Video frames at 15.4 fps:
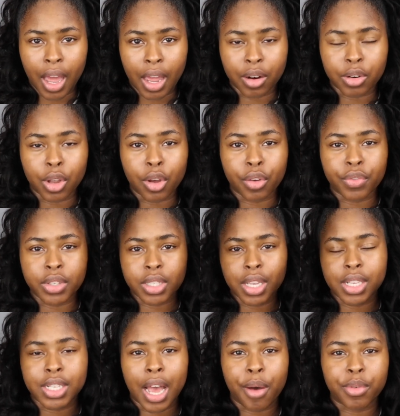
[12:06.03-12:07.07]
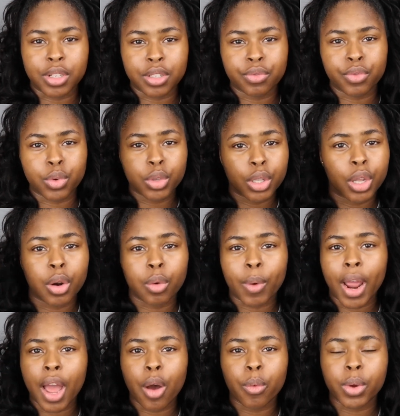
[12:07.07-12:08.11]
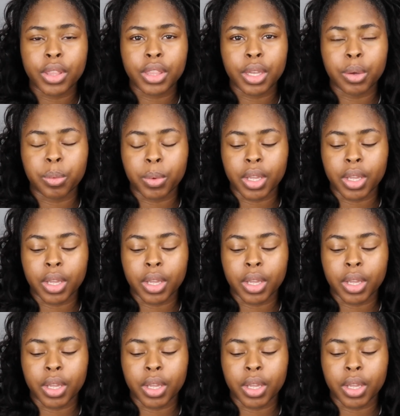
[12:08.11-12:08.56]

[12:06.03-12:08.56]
I don't know if it's because I was fooling around with it